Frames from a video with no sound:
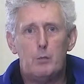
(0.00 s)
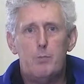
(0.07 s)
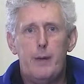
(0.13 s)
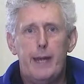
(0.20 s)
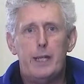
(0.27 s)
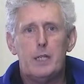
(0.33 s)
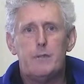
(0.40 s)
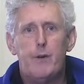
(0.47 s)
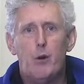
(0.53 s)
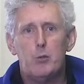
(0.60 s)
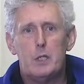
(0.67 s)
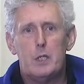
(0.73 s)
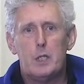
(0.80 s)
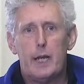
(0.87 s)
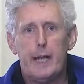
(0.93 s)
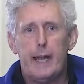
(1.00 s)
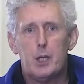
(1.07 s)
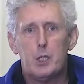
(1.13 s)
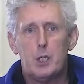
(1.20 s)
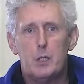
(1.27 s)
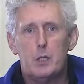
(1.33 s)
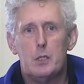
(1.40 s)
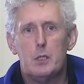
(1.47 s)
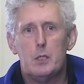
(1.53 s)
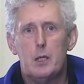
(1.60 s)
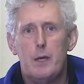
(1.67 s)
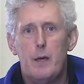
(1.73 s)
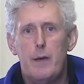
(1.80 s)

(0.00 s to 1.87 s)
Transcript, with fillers: mains voltage connections.